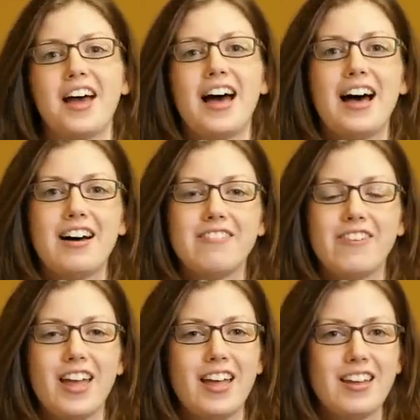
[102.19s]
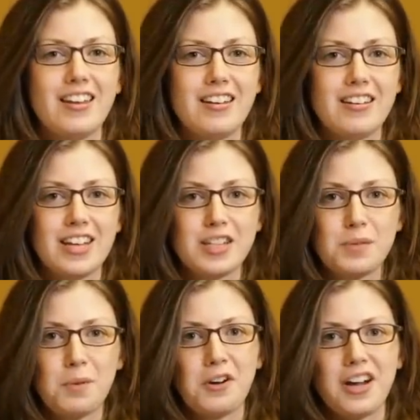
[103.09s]
have and
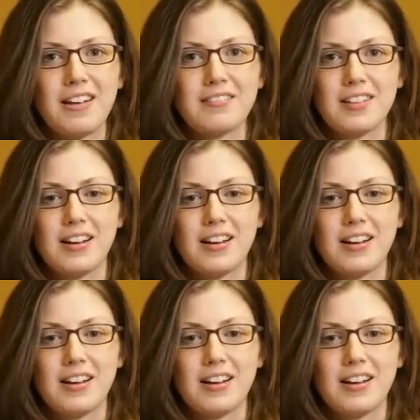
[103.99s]
explore it.